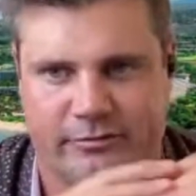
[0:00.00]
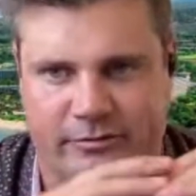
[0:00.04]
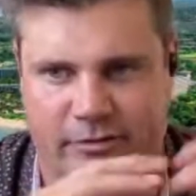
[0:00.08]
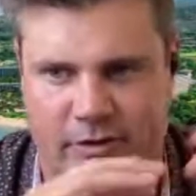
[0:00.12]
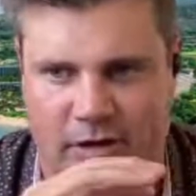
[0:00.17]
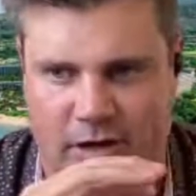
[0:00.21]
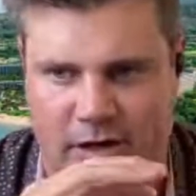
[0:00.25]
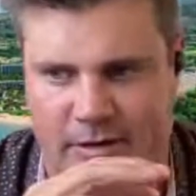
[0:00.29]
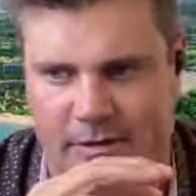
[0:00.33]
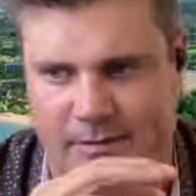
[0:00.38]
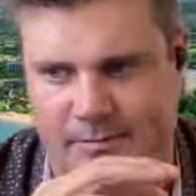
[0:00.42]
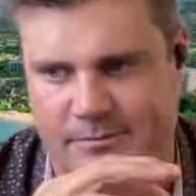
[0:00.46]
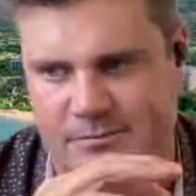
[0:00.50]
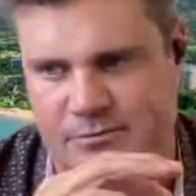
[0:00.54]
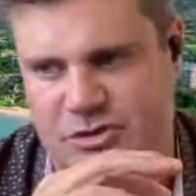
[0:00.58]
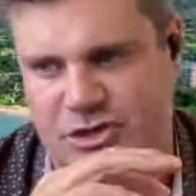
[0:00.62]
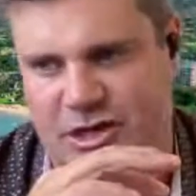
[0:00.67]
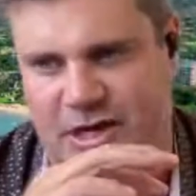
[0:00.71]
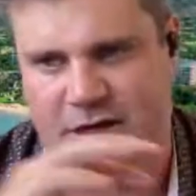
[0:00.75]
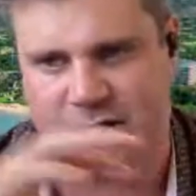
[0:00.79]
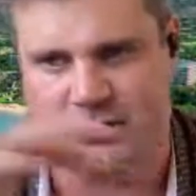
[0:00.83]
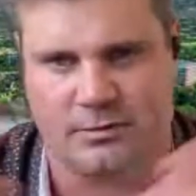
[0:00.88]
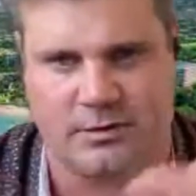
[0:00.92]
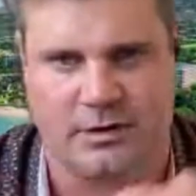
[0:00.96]
from
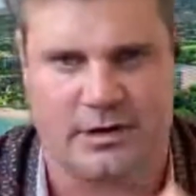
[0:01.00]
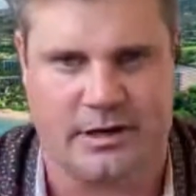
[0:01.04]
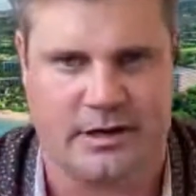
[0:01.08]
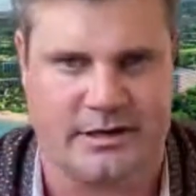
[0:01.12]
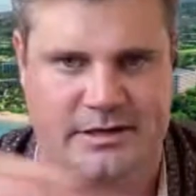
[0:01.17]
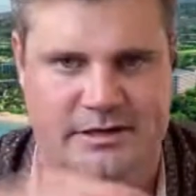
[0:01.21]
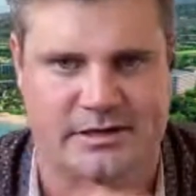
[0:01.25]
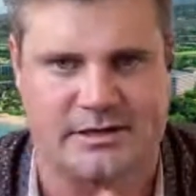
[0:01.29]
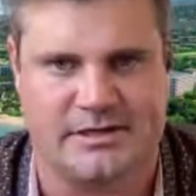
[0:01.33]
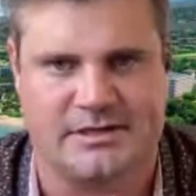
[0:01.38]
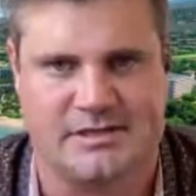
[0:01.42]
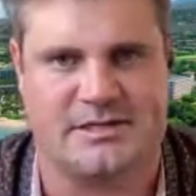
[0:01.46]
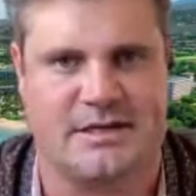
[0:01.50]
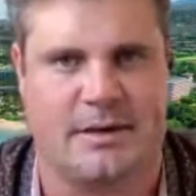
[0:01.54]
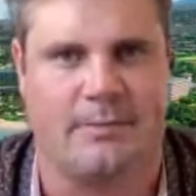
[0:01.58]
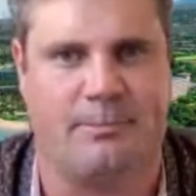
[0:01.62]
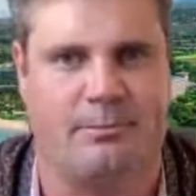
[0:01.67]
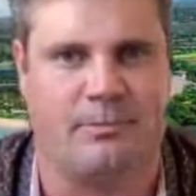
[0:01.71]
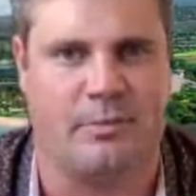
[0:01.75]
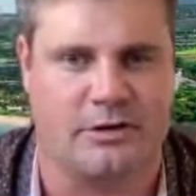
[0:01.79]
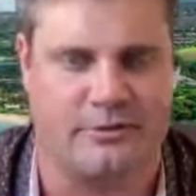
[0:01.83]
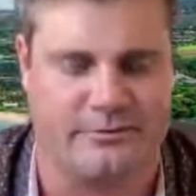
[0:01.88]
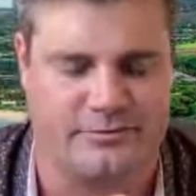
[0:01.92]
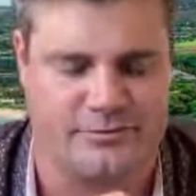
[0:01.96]
January to
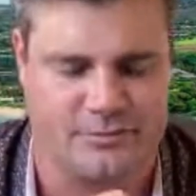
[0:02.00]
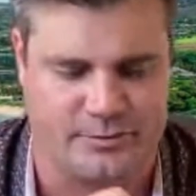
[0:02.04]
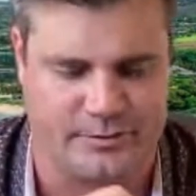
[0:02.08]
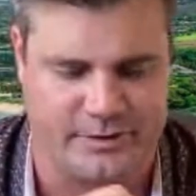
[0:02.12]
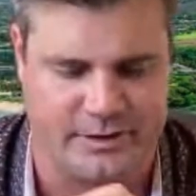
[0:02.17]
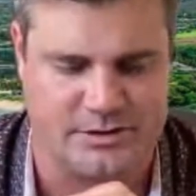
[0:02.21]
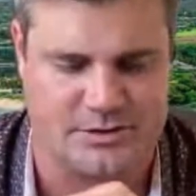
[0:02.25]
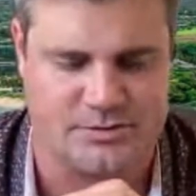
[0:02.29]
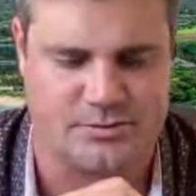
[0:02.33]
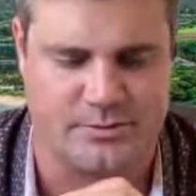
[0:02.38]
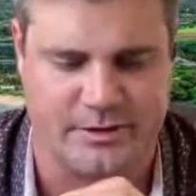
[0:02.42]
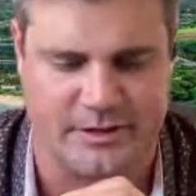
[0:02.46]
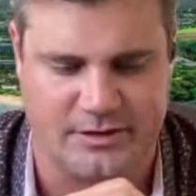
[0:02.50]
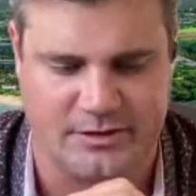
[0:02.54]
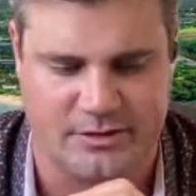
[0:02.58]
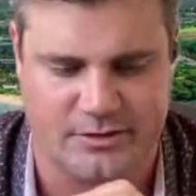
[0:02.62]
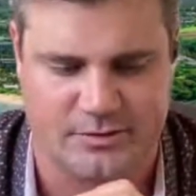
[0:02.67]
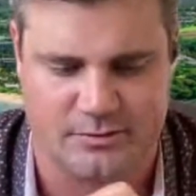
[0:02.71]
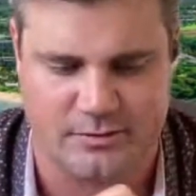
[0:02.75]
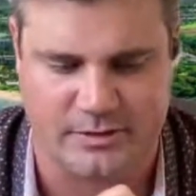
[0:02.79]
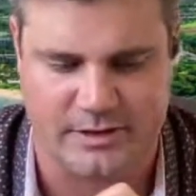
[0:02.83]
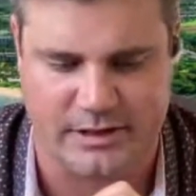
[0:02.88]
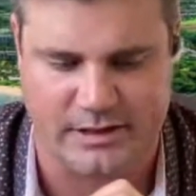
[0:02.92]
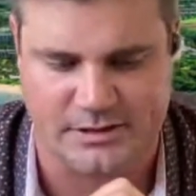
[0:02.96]
December of
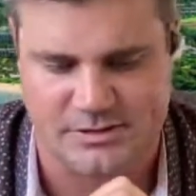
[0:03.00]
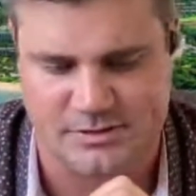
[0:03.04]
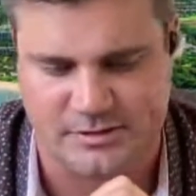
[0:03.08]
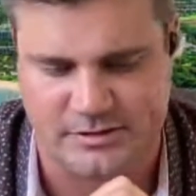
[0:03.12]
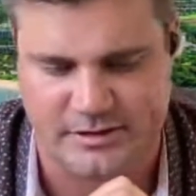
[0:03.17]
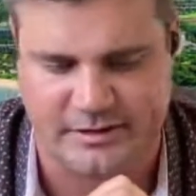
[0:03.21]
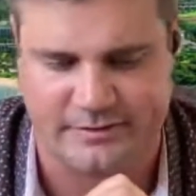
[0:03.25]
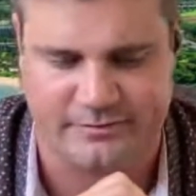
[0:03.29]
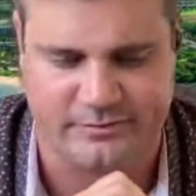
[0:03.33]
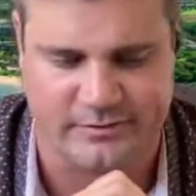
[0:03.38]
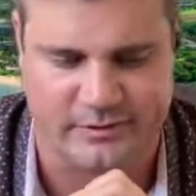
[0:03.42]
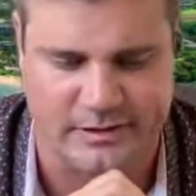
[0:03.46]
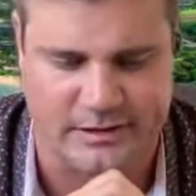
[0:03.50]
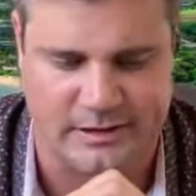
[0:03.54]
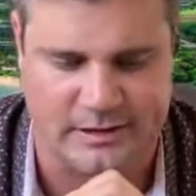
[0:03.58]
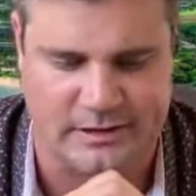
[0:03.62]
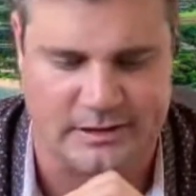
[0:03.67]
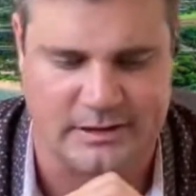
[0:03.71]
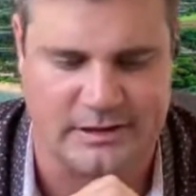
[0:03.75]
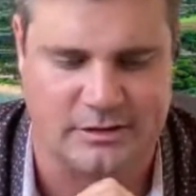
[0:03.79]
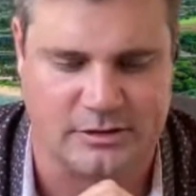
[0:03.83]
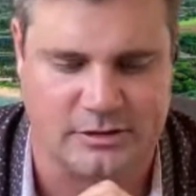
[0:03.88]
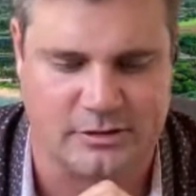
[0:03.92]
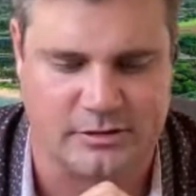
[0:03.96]
2023. So definitely
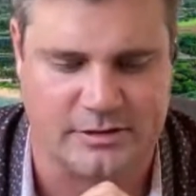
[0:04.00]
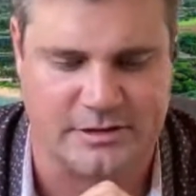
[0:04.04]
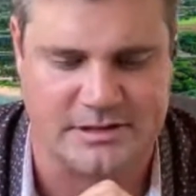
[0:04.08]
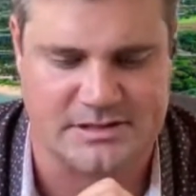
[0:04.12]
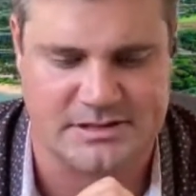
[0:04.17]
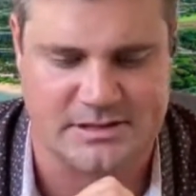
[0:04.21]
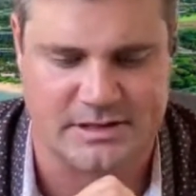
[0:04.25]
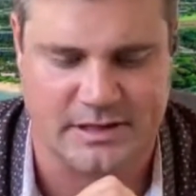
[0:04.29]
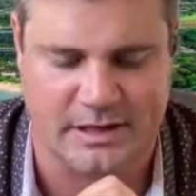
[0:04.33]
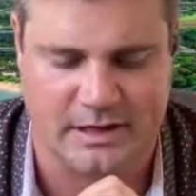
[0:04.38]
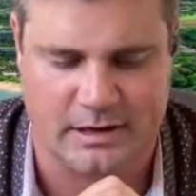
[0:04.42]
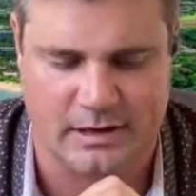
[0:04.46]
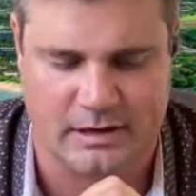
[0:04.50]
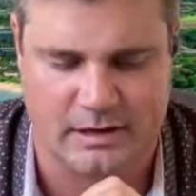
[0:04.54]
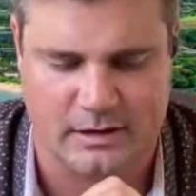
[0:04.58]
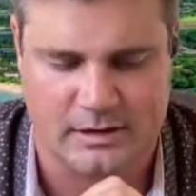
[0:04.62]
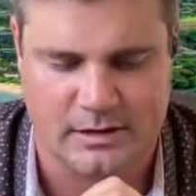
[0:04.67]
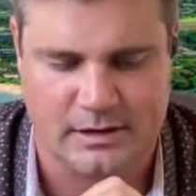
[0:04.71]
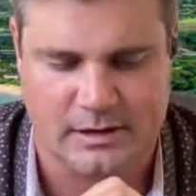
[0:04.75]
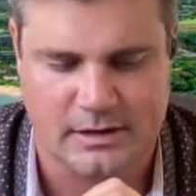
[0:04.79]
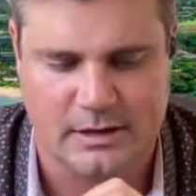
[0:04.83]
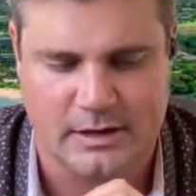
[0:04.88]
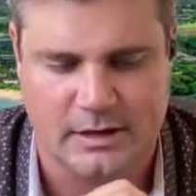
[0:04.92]
an increase there.